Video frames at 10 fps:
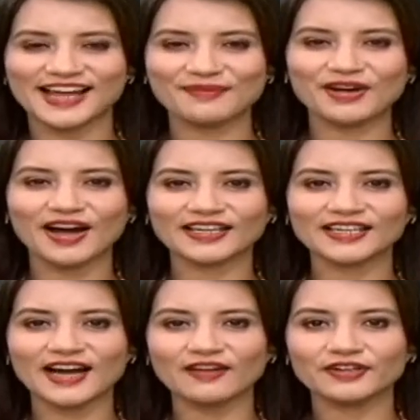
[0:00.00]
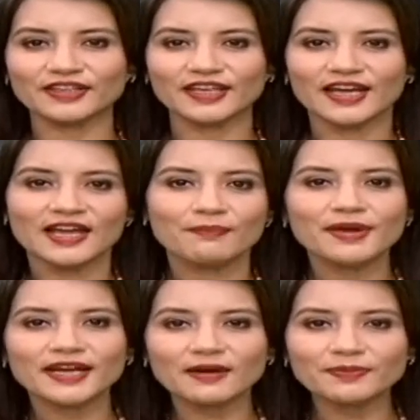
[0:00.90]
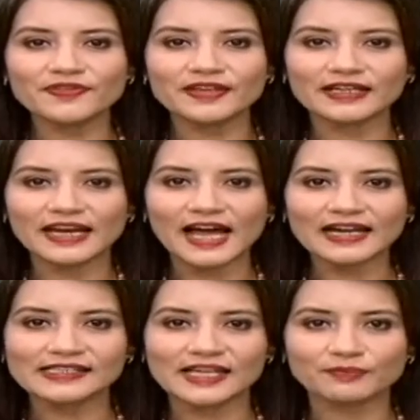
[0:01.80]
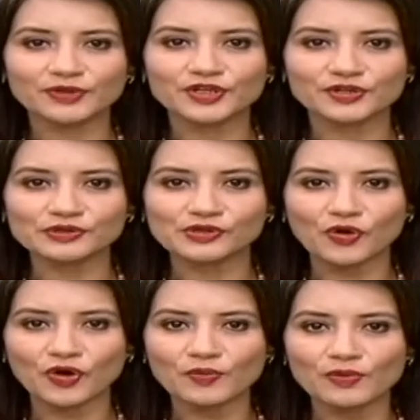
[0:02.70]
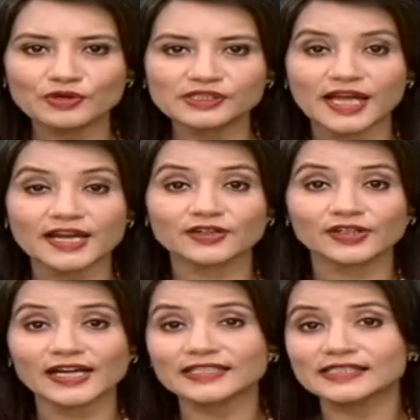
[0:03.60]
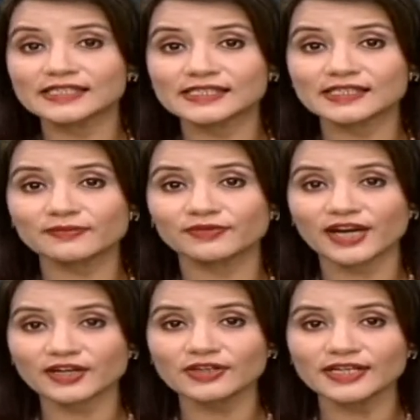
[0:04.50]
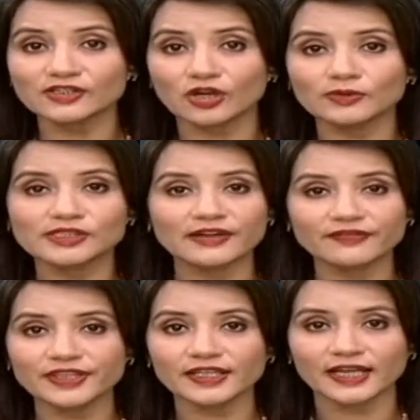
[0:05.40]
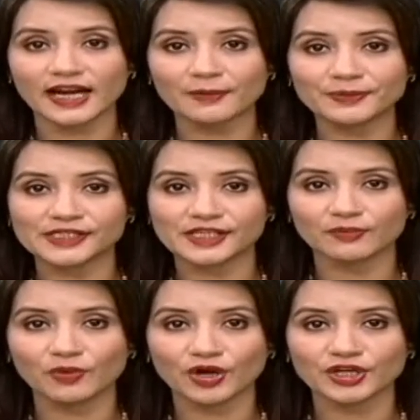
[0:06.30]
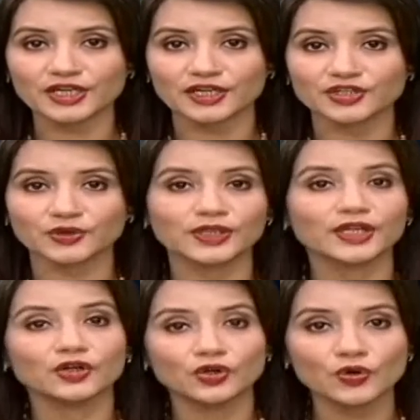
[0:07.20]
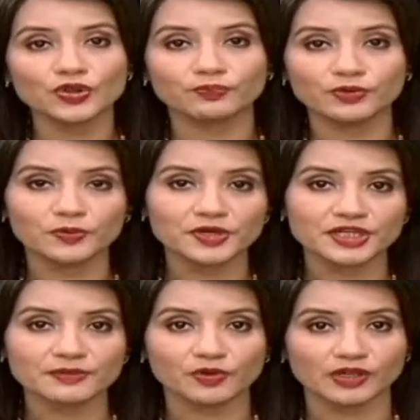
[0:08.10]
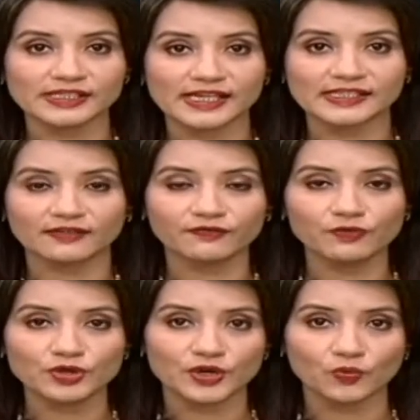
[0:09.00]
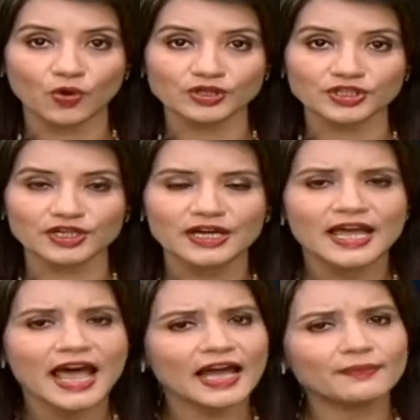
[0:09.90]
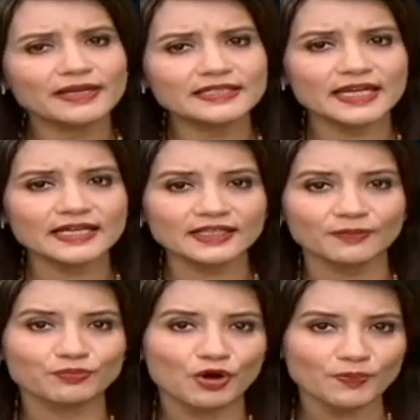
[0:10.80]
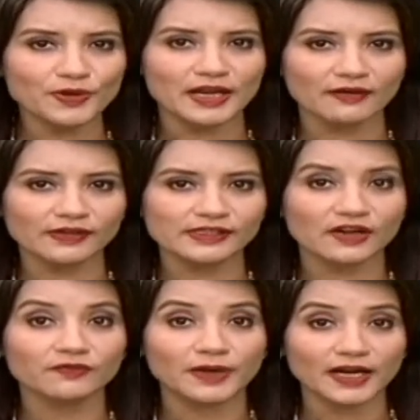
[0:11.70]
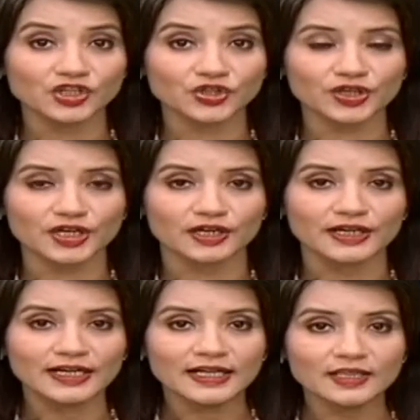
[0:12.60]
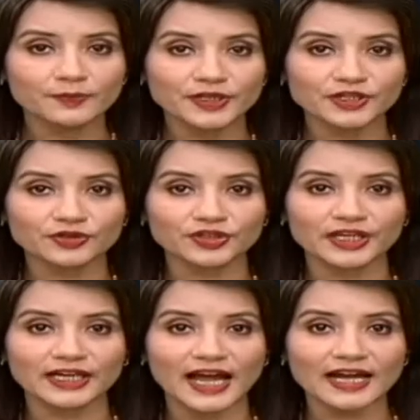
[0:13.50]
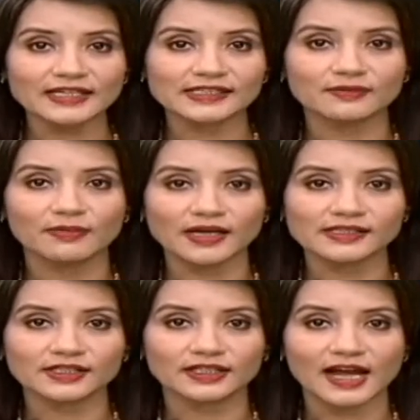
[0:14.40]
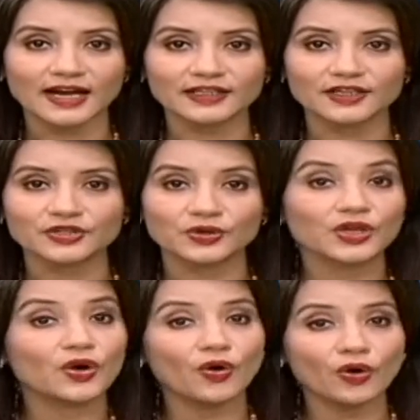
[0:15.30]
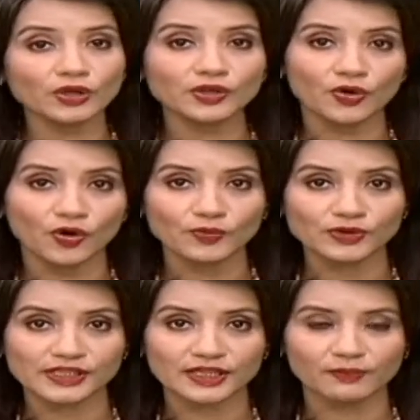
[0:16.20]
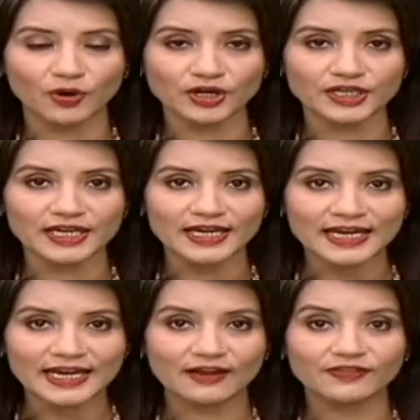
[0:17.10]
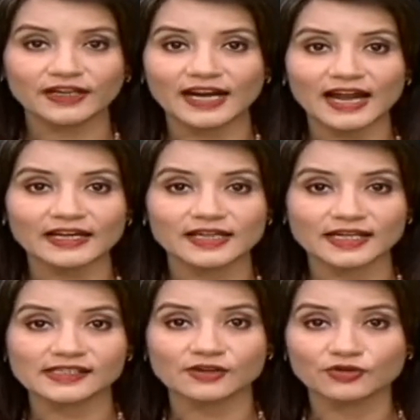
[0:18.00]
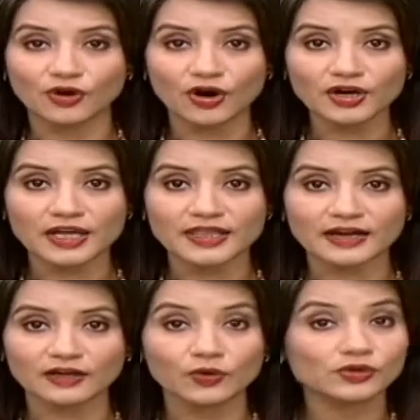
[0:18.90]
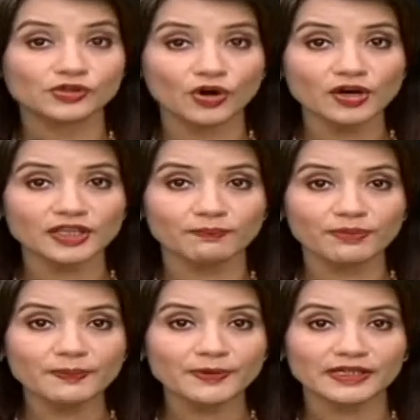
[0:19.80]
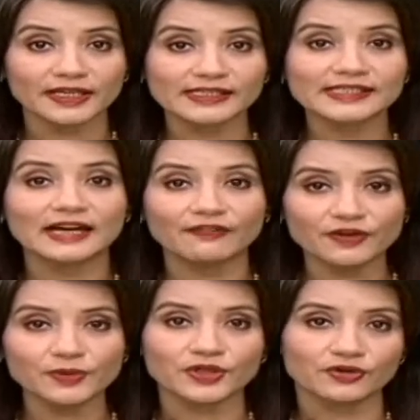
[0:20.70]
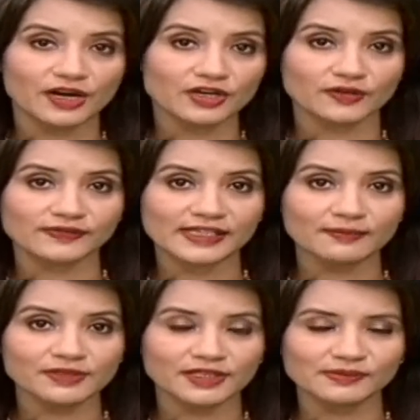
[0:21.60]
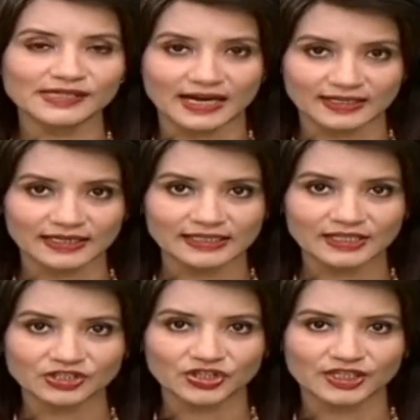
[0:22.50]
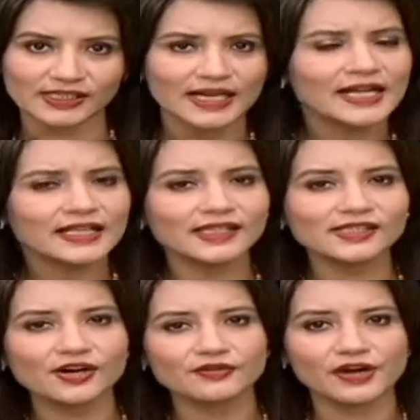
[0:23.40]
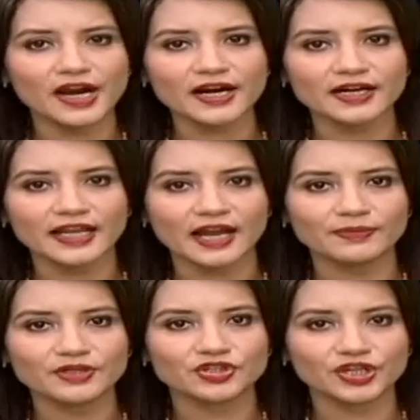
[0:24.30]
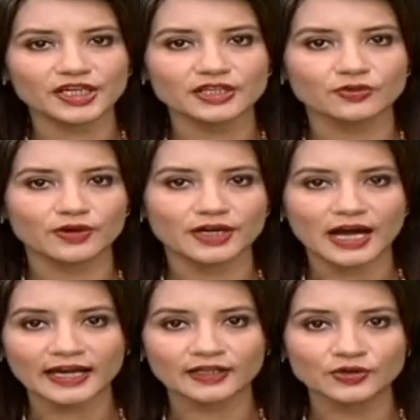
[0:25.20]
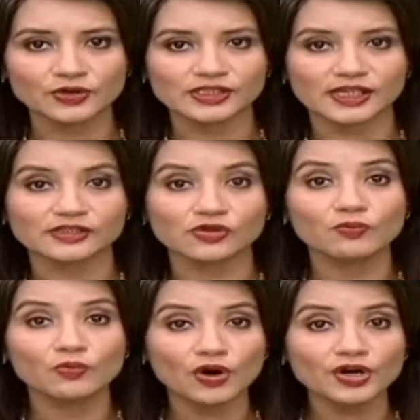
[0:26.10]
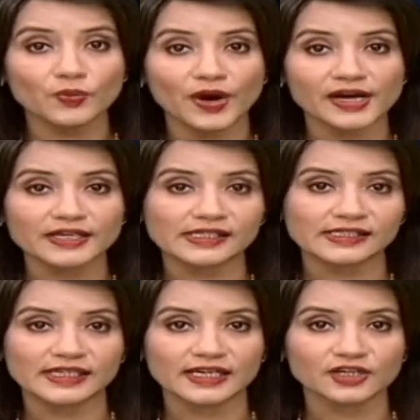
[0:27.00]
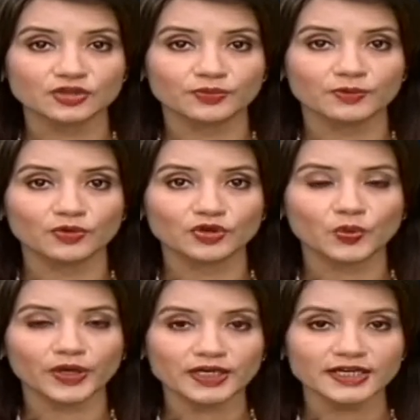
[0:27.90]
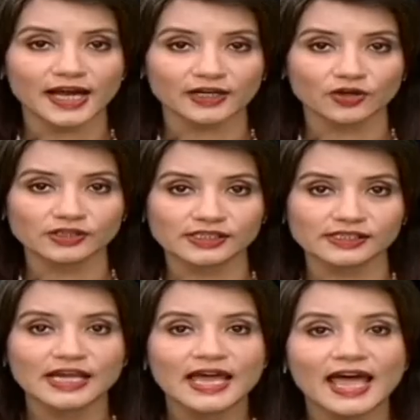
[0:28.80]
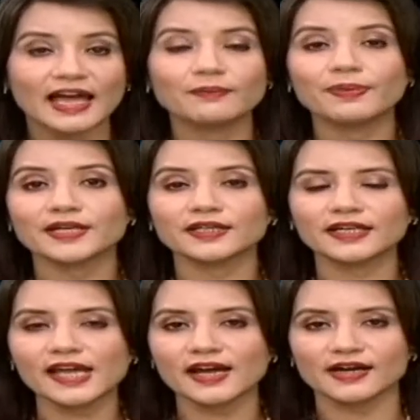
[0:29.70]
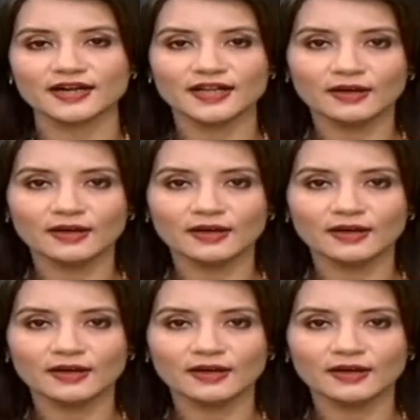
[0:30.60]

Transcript: I'm Gargi Rawat. Made up of the glands that produce hormones, the endocrine system regulates almost everything that happens in the body, controlling growth, puberty, processing food and water, and maintaining the proper levels of blood sugar. The pituitary gland is the master gland controlling all the hormones in the body. If the gland does wrong, then goes wrong, then people can suffer with a range of symptoms and conditions. These are rare and can be tricky to diagnose, so more awareness is needed to promote quicker diagnosis and better care.